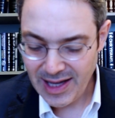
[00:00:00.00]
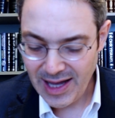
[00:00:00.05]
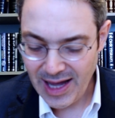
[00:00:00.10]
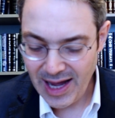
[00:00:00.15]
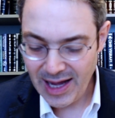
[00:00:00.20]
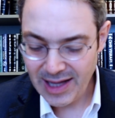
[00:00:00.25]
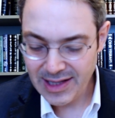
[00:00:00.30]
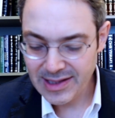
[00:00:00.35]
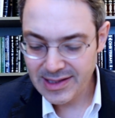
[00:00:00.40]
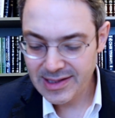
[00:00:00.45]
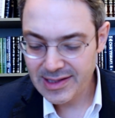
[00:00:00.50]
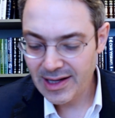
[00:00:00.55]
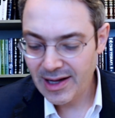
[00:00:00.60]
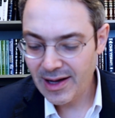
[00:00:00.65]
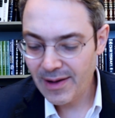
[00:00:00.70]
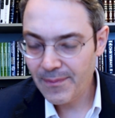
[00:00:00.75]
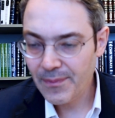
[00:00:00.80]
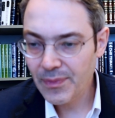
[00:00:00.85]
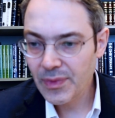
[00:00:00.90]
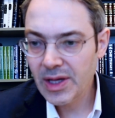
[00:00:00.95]
And
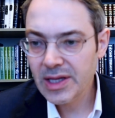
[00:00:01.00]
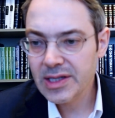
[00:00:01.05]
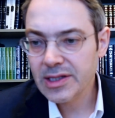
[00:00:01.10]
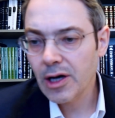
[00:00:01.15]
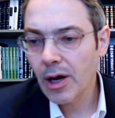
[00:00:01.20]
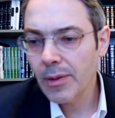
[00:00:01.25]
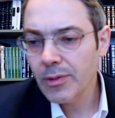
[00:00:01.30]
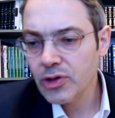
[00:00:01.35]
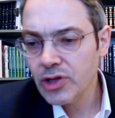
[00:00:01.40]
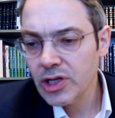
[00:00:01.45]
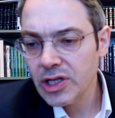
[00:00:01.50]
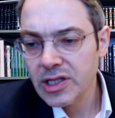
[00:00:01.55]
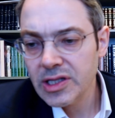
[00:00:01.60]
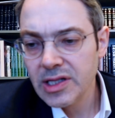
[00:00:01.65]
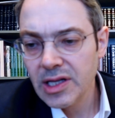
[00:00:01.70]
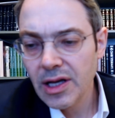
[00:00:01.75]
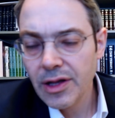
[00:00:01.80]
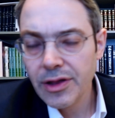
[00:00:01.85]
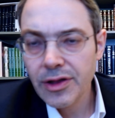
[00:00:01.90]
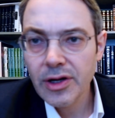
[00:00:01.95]
his commentary
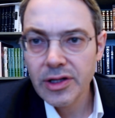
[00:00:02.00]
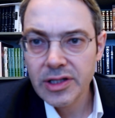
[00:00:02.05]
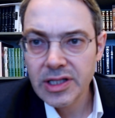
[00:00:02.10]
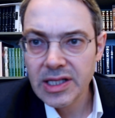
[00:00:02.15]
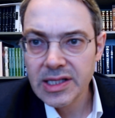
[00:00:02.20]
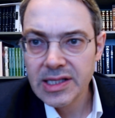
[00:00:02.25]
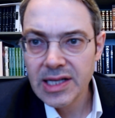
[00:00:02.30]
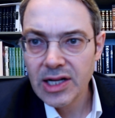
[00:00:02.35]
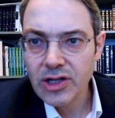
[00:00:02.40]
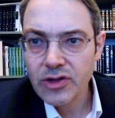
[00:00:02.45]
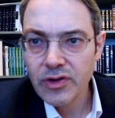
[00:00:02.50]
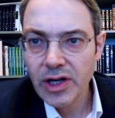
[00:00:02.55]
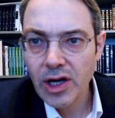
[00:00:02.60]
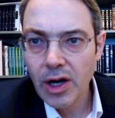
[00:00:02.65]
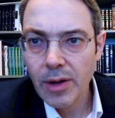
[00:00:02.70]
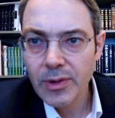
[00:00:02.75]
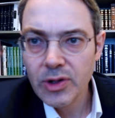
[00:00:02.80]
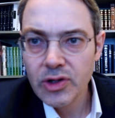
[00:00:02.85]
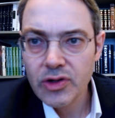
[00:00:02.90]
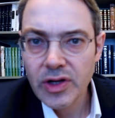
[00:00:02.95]
is a 13th century
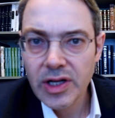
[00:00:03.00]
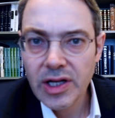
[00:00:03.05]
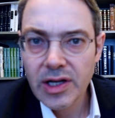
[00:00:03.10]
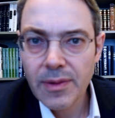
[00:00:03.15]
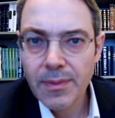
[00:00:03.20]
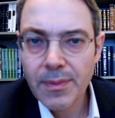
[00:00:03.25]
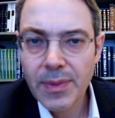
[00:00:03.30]
commentary,